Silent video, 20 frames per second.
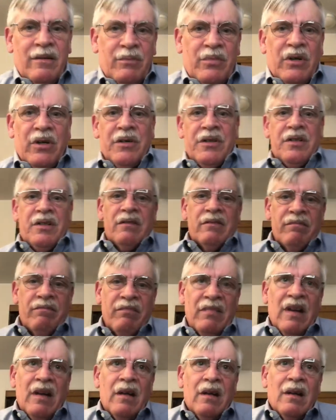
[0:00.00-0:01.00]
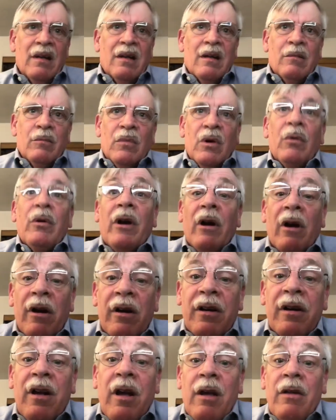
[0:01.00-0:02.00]
person, but we are
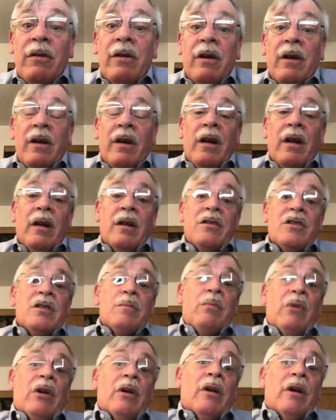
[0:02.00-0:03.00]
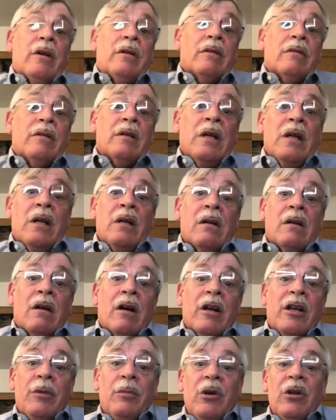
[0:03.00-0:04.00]
together today in spirit, and our
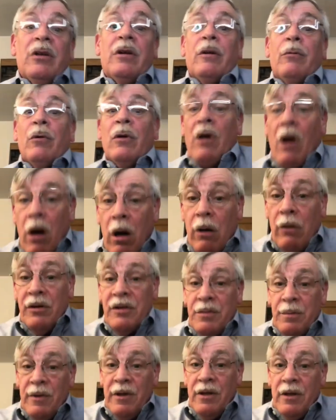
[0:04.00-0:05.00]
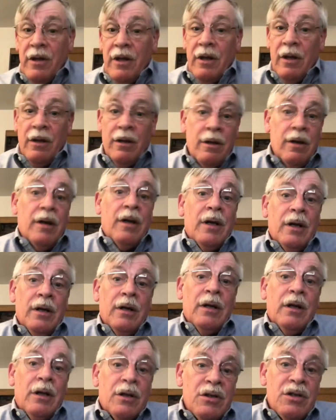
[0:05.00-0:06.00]
community will always be together
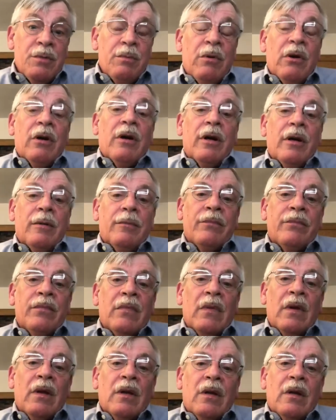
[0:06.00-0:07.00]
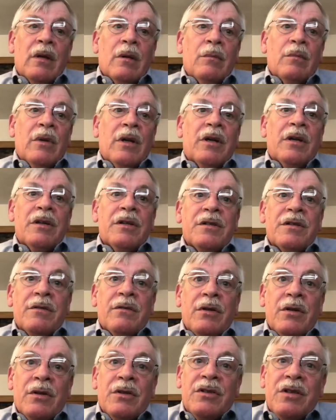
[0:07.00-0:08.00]
in spirit because of
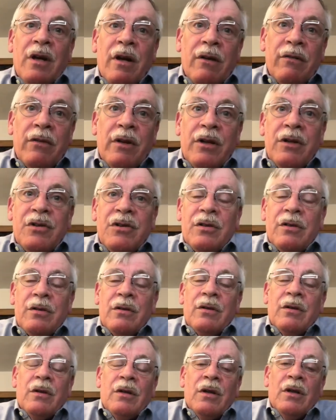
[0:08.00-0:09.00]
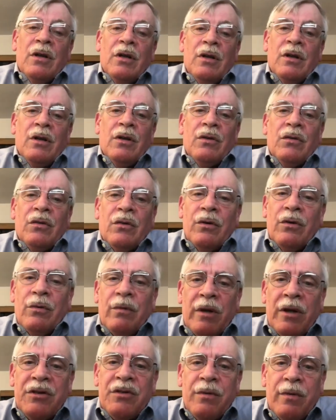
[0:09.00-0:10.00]
the salvation through the
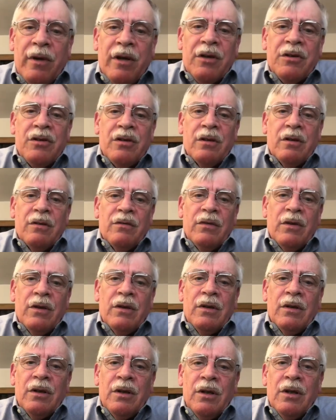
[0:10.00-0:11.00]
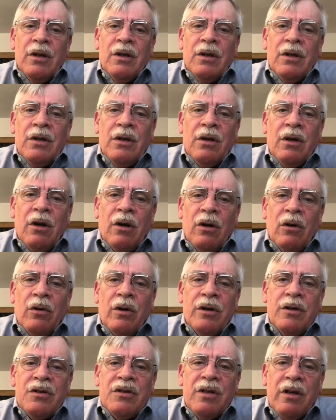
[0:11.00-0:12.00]
resurrection of our
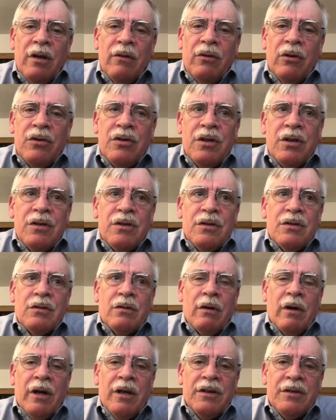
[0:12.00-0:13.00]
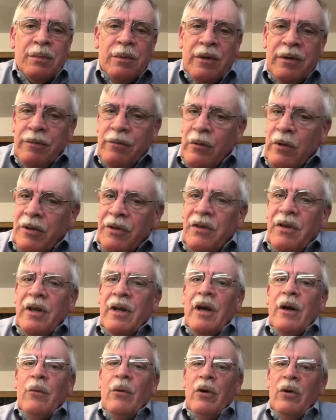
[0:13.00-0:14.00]
Lord and Savior, Jesus Christ. But one thing
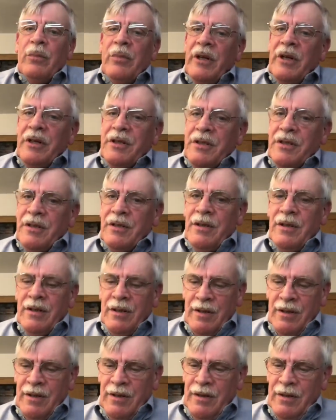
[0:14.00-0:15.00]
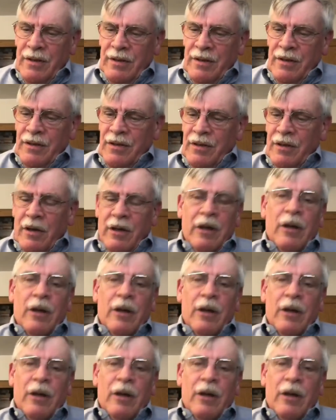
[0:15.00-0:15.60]
I will miss is our